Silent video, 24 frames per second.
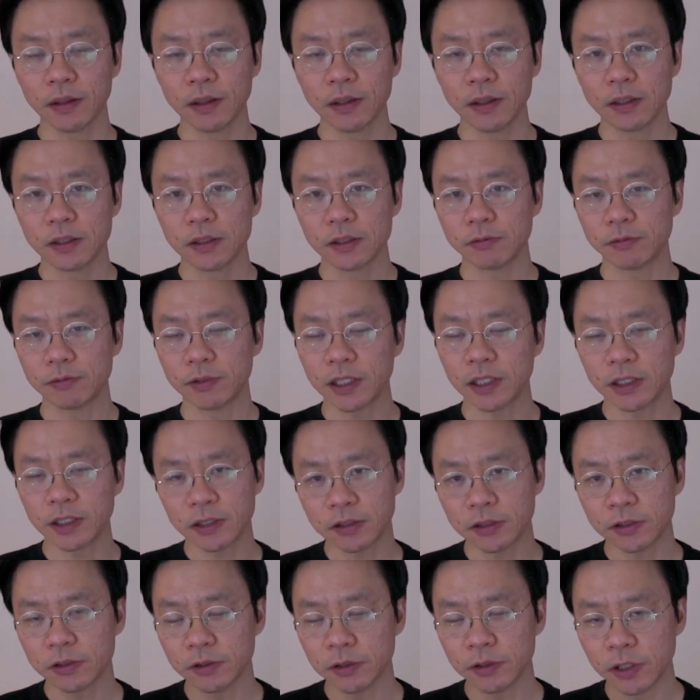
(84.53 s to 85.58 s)
So we got to
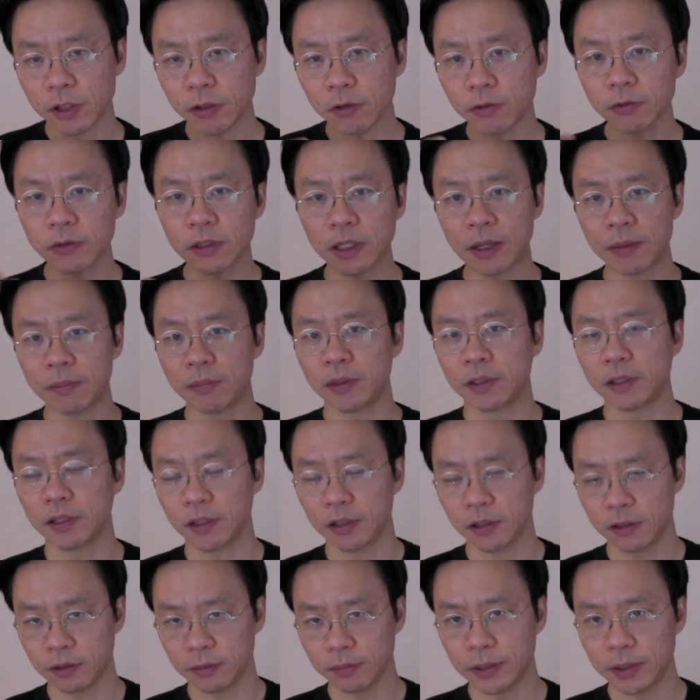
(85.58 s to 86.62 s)
know them a little
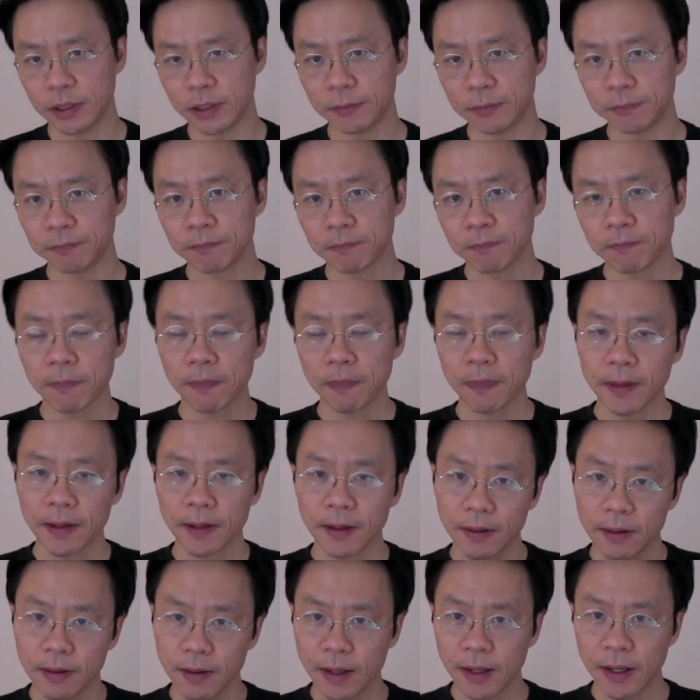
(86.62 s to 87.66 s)
bit.
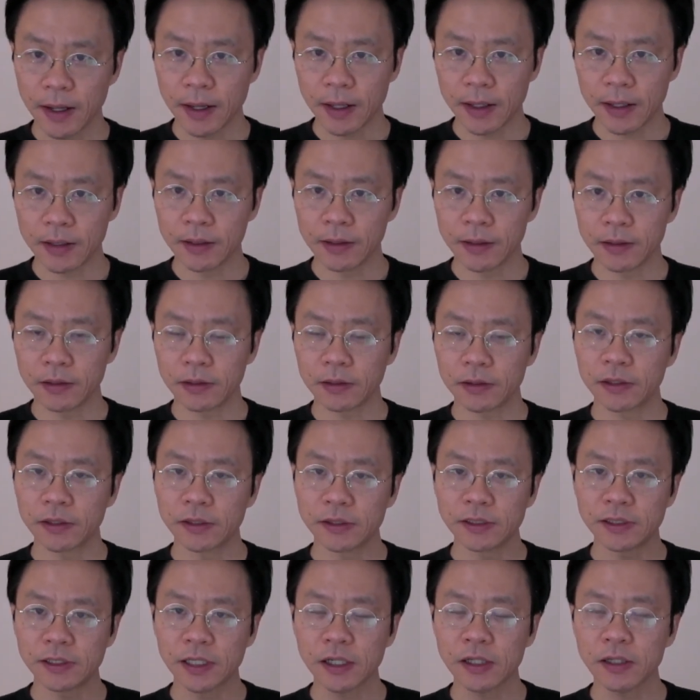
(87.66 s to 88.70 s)
And the
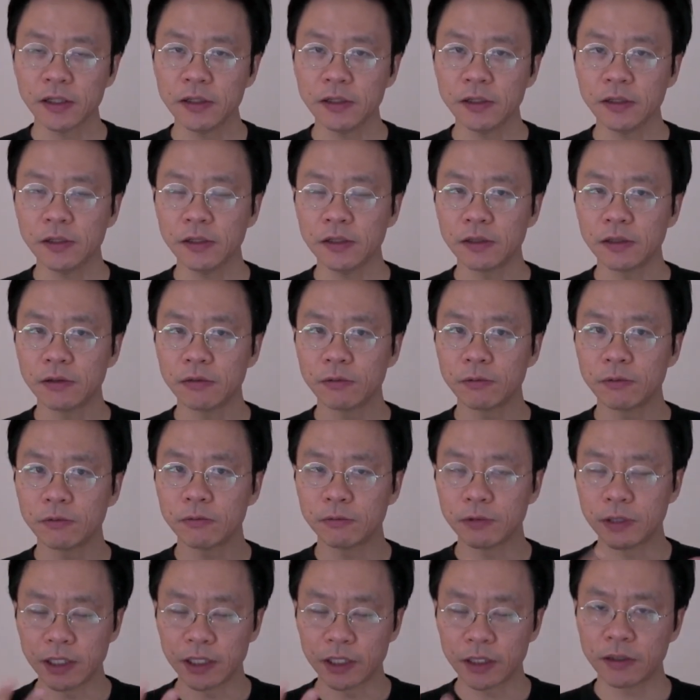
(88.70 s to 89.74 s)
second
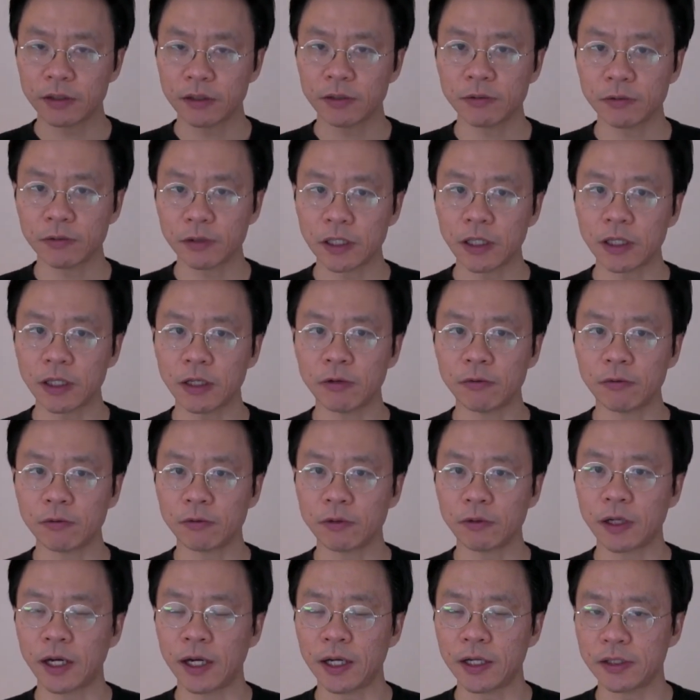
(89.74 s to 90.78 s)
week,
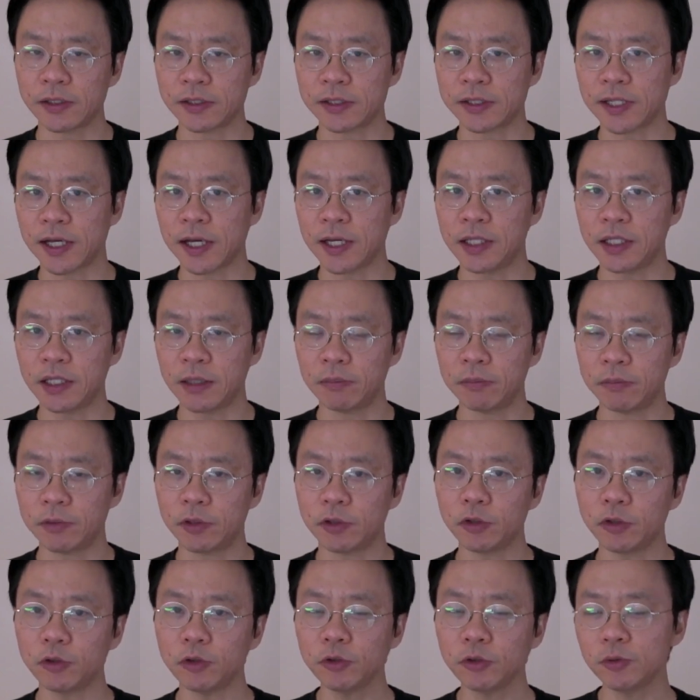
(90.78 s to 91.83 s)
I assigned them
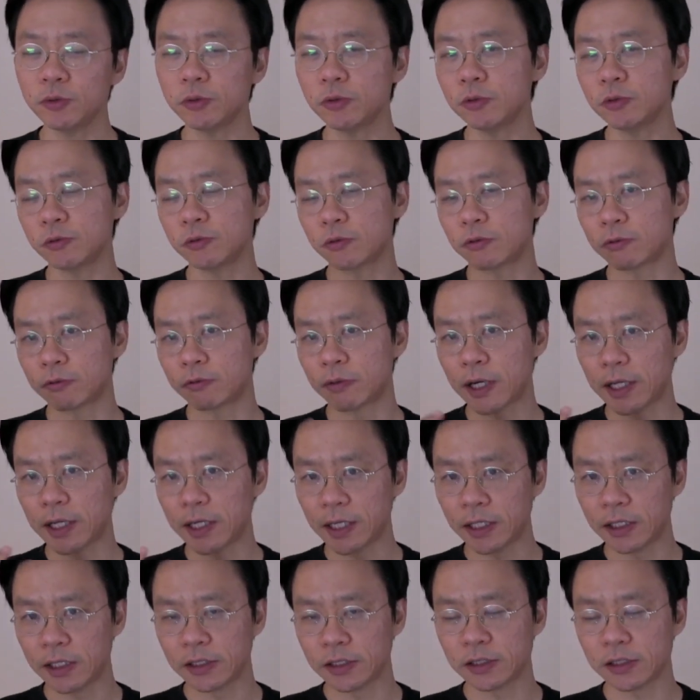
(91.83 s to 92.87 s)
2
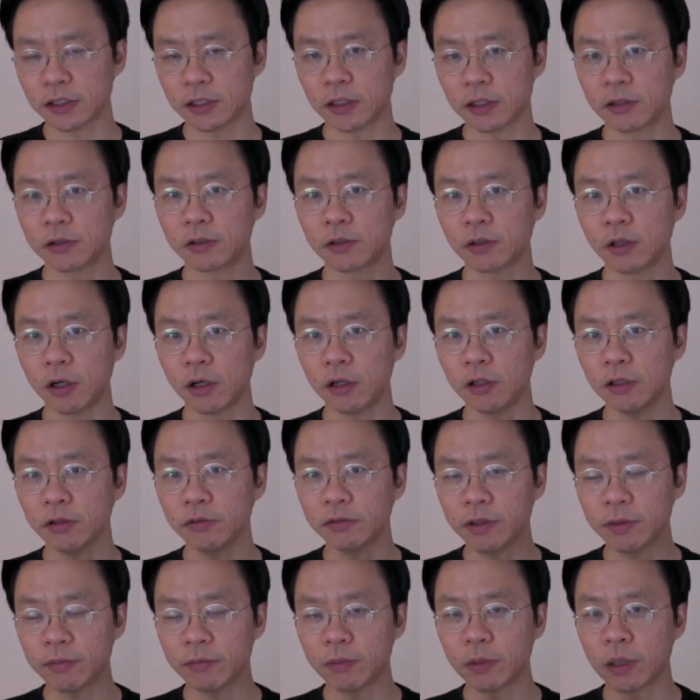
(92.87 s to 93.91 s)
writings, all of them
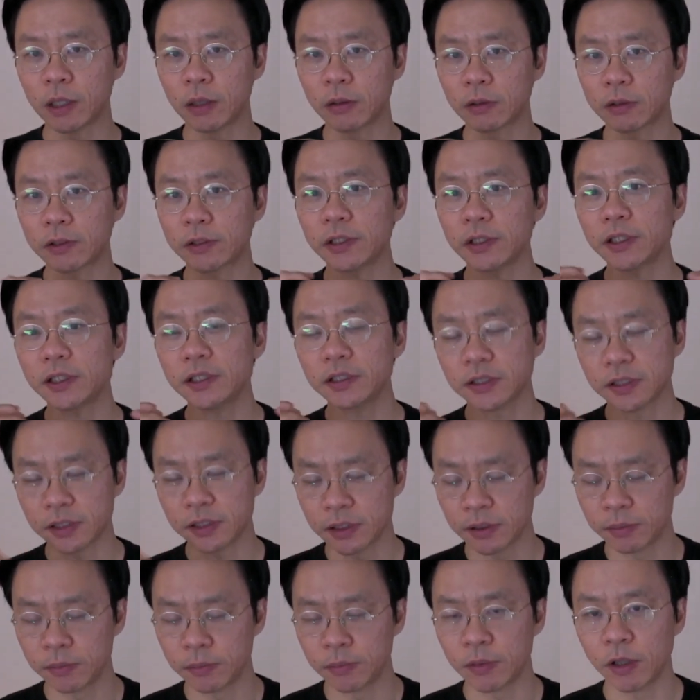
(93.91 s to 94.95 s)

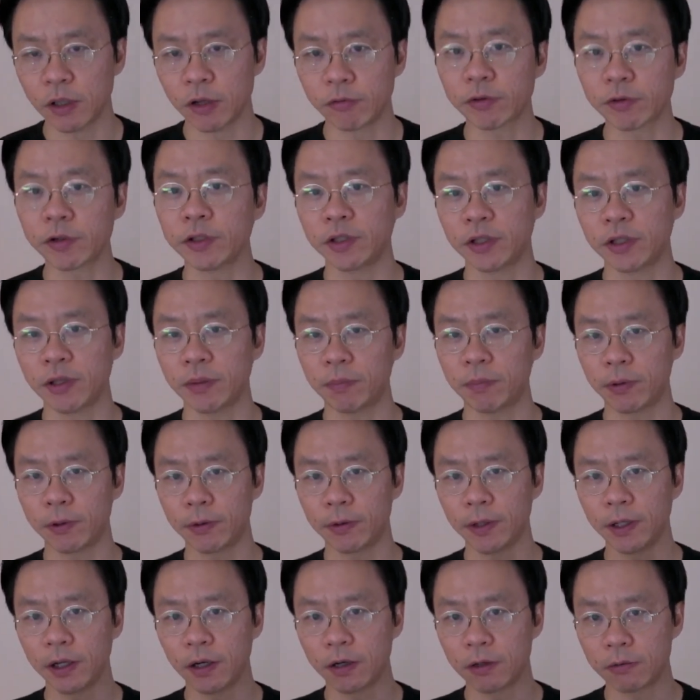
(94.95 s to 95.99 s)
criticism of contemporary
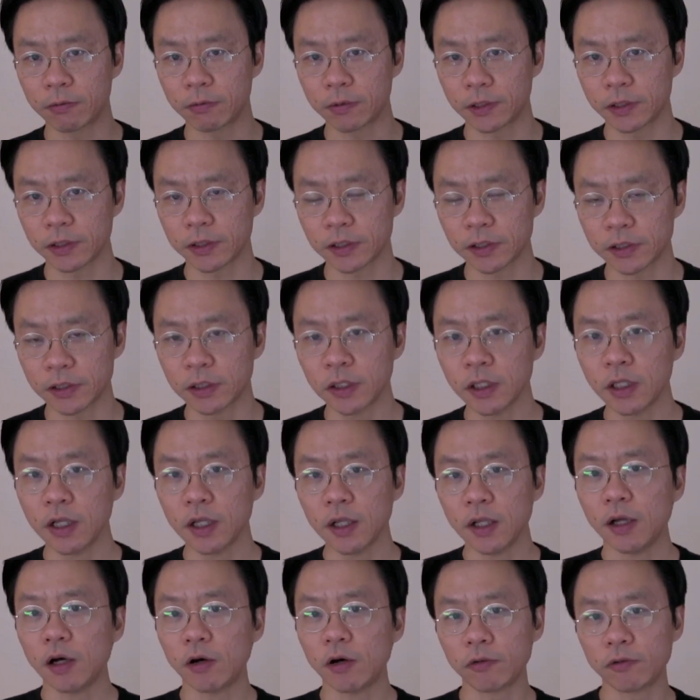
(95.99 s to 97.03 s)
artworks,
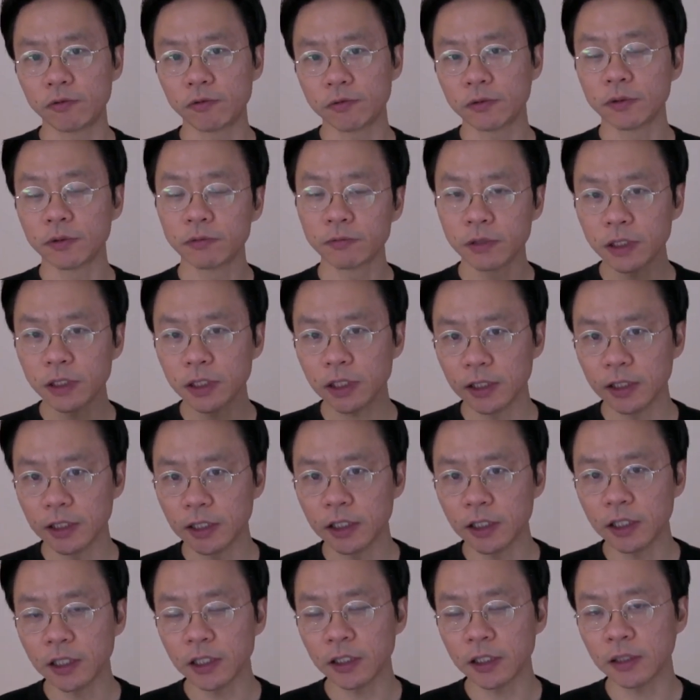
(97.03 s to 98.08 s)
of really
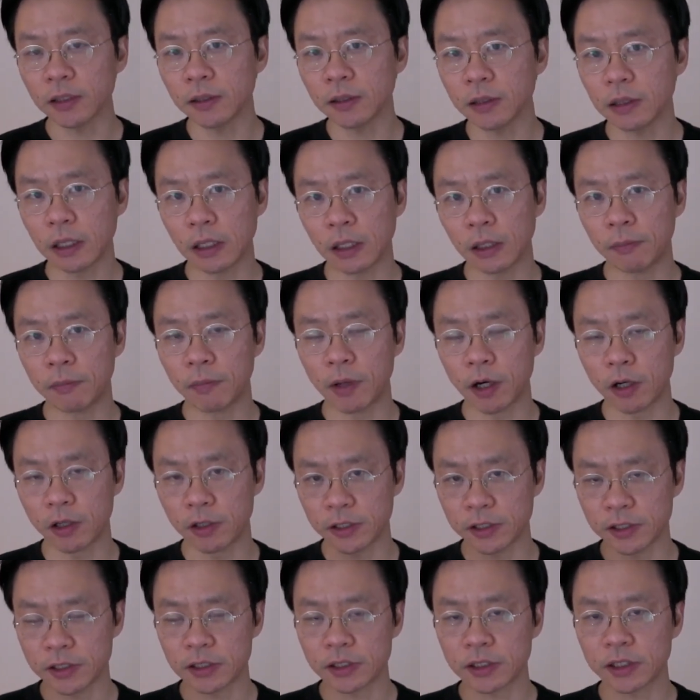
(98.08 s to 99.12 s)
leading
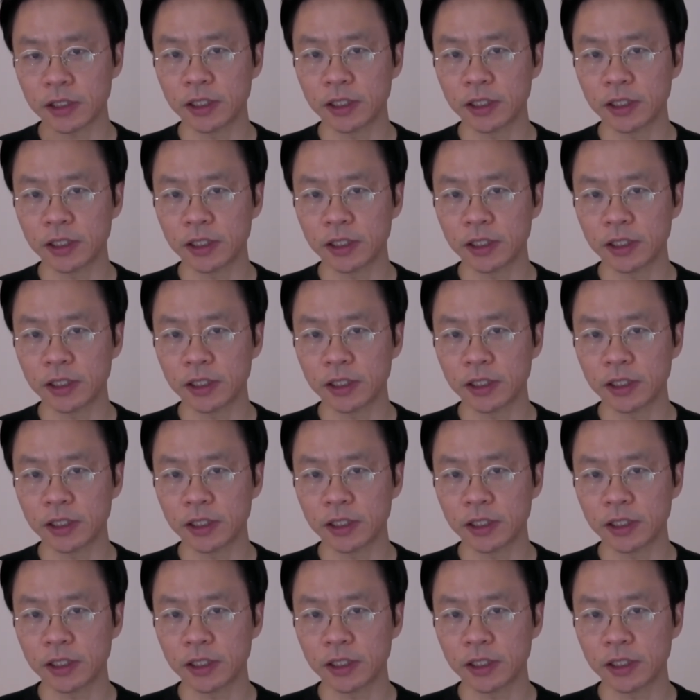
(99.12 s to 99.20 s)
artists